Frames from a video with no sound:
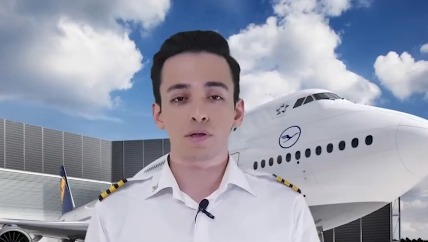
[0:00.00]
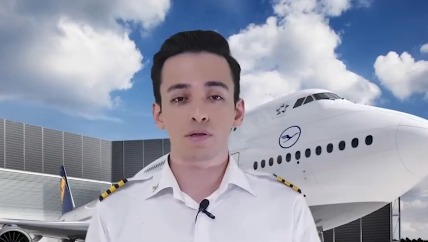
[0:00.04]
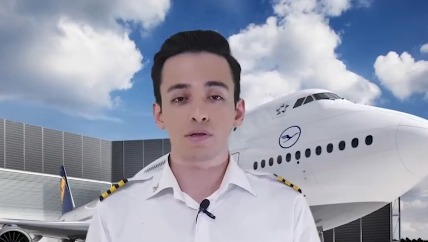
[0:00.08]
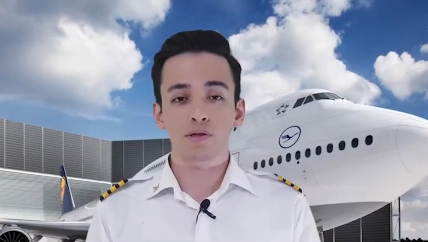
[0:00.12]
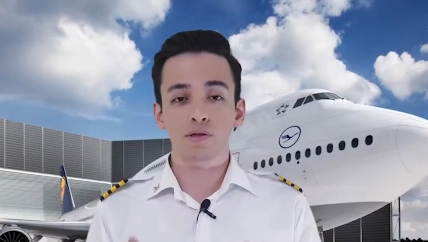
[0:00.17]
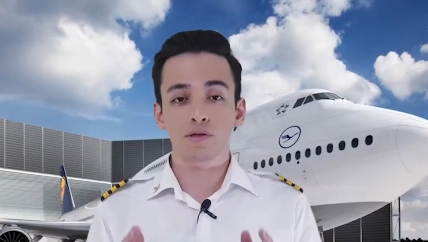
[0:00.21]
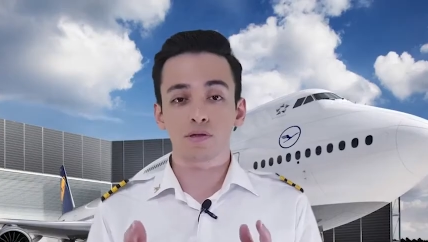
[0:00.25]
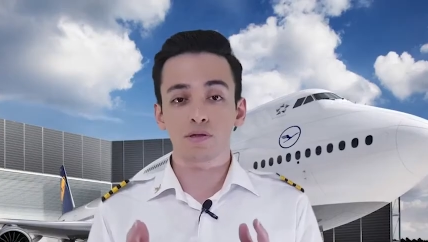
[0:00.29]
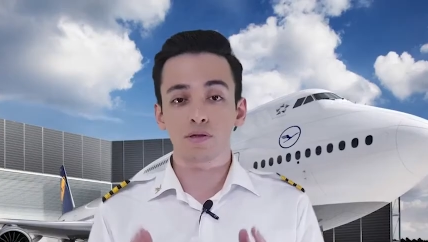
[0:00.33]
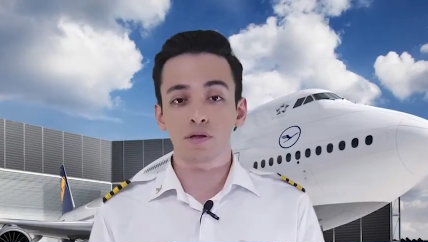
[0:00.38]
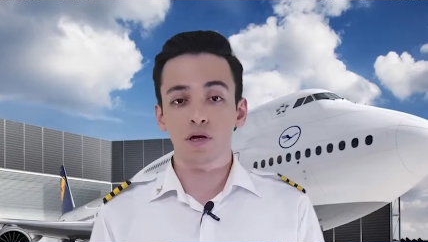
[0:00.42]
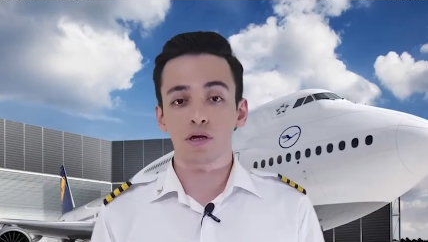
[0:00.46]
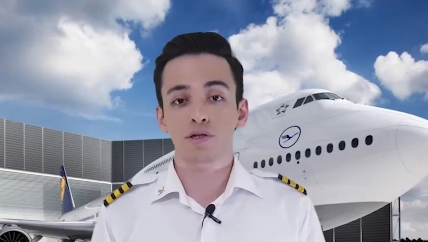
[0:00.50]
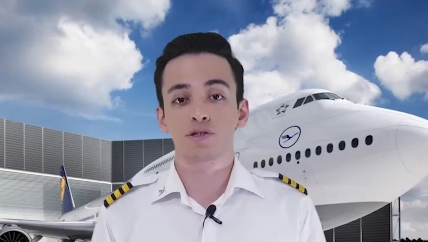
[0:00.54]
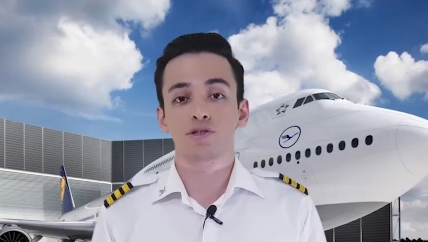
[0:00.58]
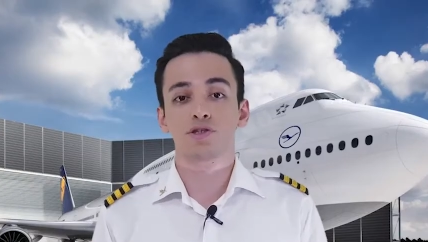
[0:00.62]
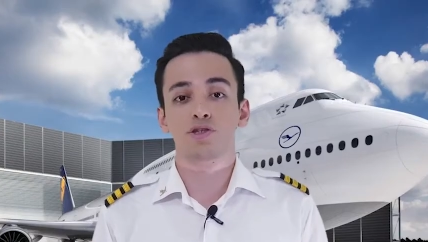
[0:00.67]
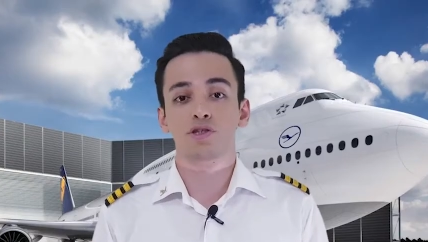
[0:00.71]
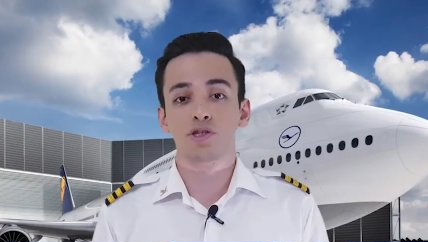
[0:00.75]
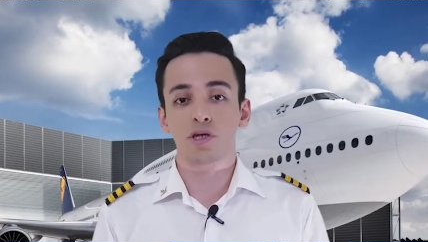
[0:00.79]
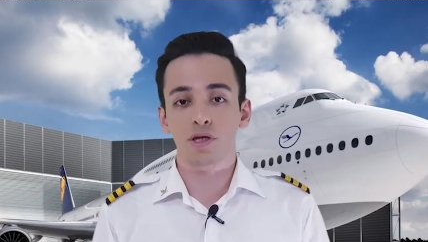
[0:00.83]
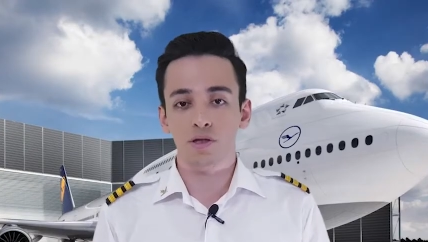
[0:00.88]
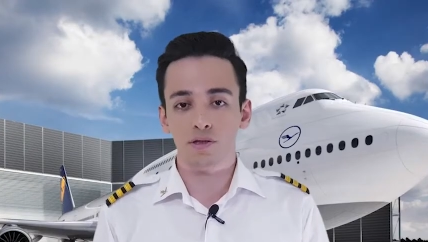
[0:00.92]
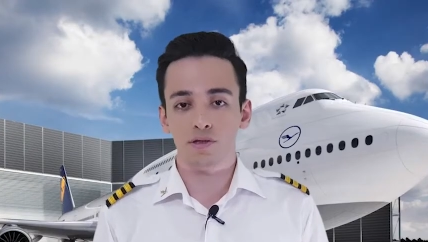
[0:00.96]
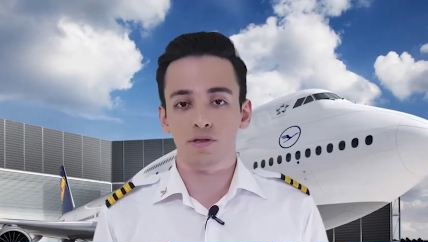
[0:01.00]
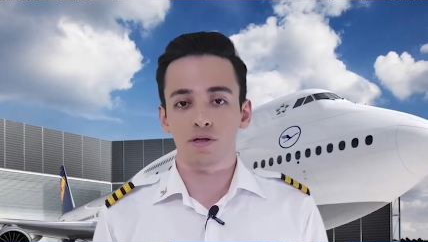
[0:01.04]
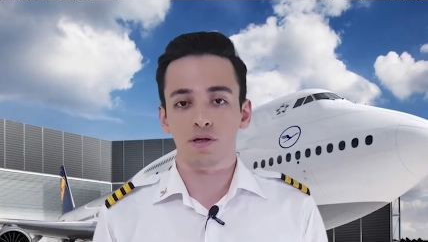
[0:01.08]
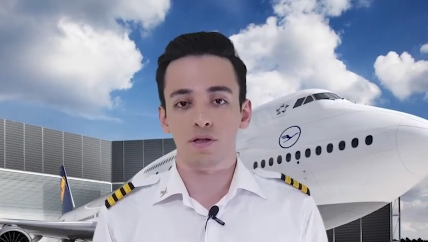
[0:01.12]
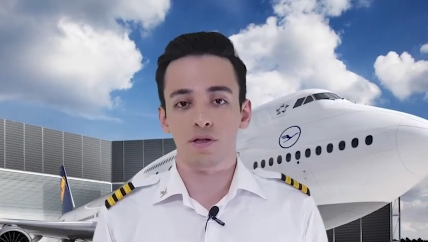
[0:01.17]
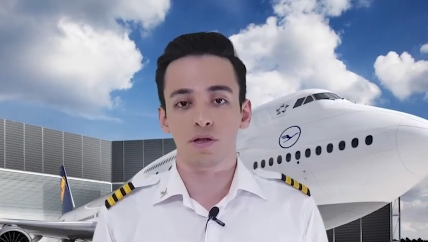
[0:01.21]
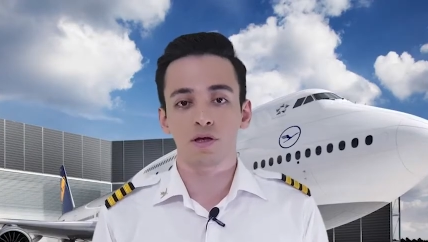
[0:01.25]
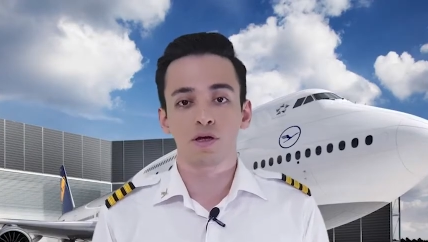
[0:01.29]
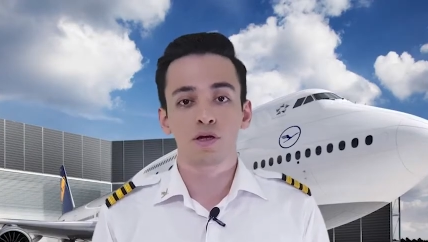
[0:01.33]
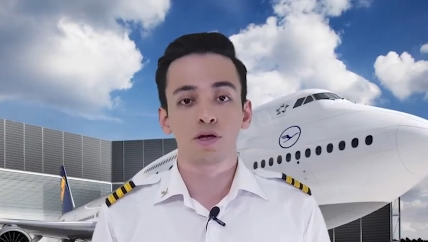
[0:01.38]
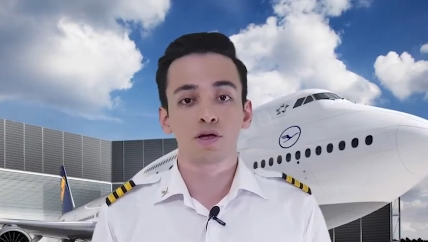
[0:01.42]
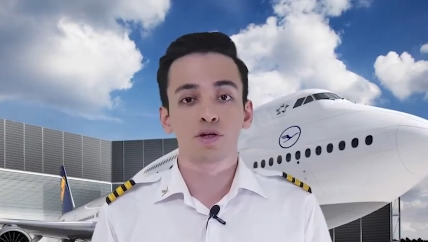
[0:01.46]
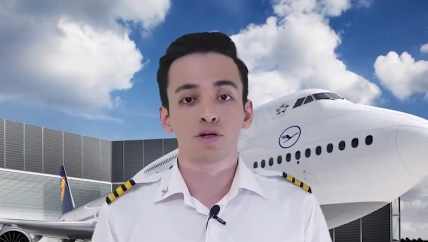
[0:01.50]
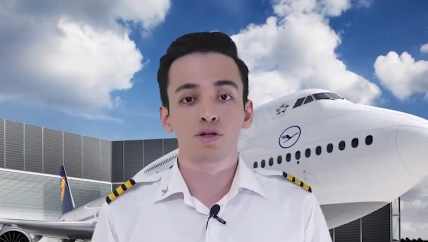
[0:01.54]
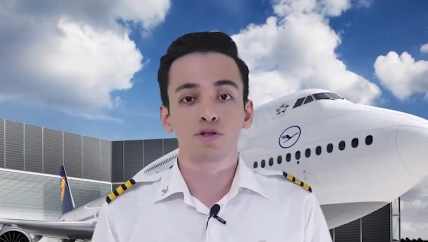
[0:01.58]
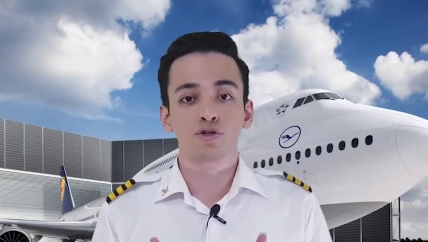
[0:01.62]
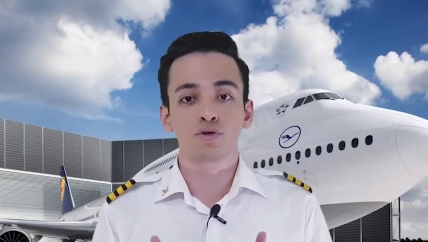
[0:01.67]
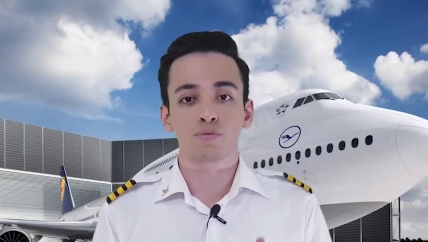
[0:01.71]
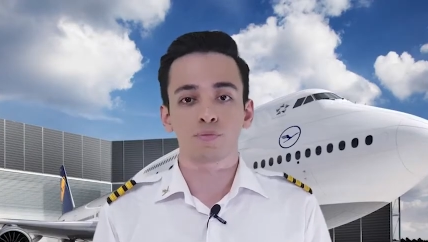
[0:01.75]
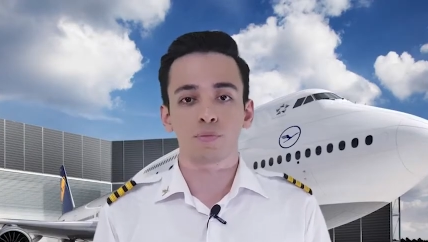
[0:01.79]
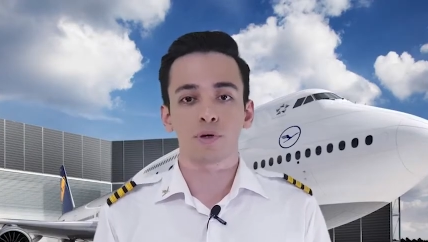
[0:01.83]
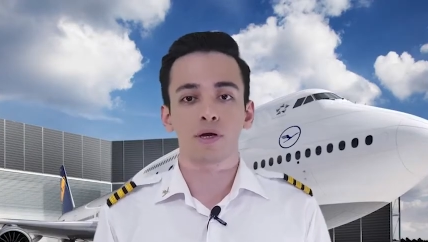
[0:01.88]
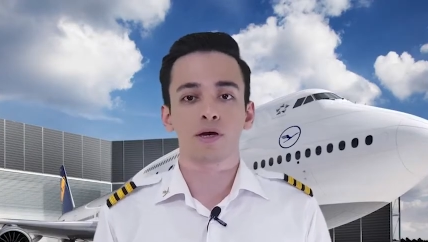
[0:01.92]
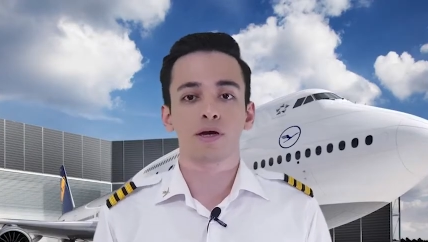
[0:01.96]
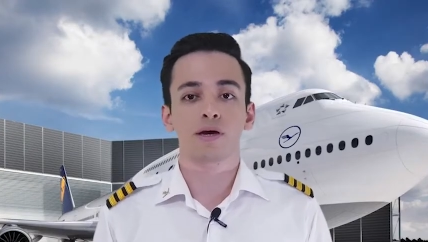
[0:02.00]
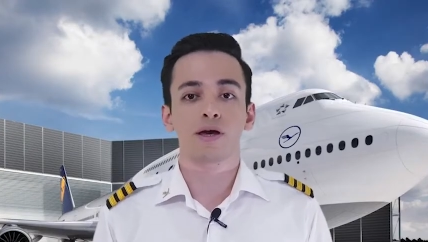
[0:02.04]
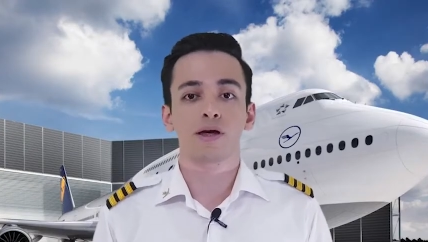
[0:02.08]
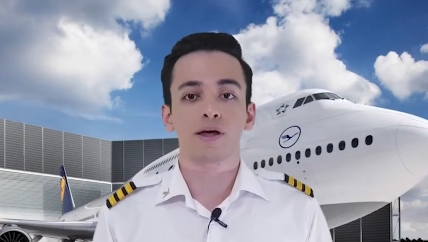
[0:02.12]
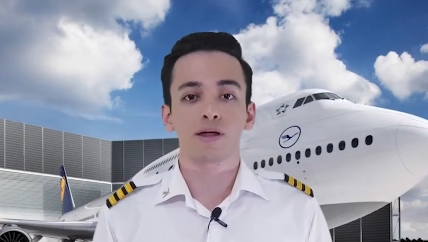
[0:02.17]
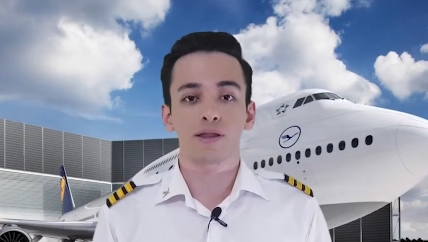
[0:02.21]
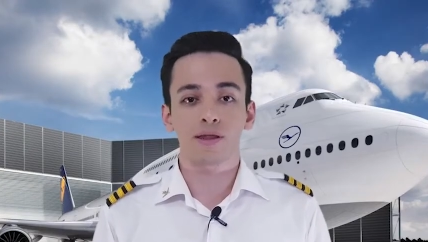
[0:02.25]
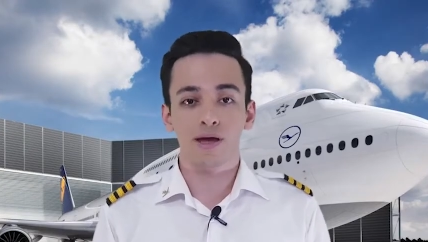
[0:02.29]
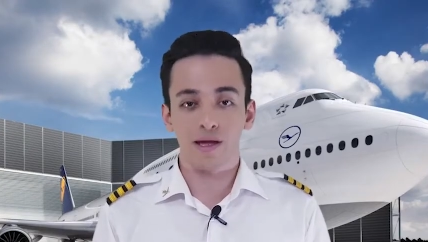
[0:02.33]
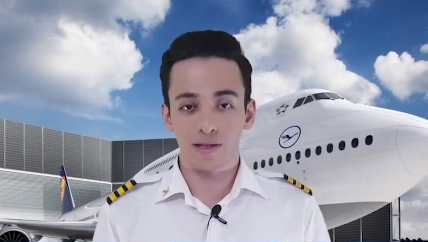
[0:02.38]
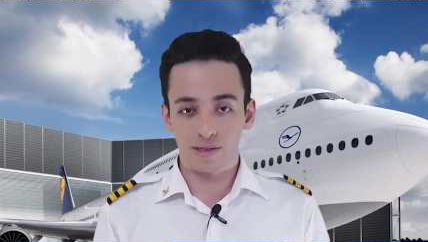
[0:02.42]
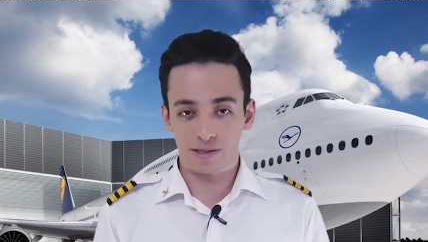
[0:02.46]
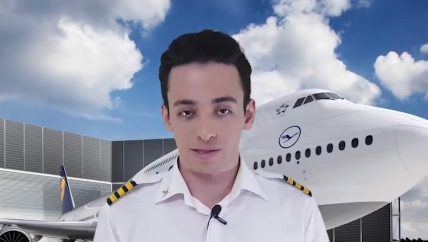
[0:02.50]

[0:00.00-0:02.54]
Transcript: it is not gentle to make that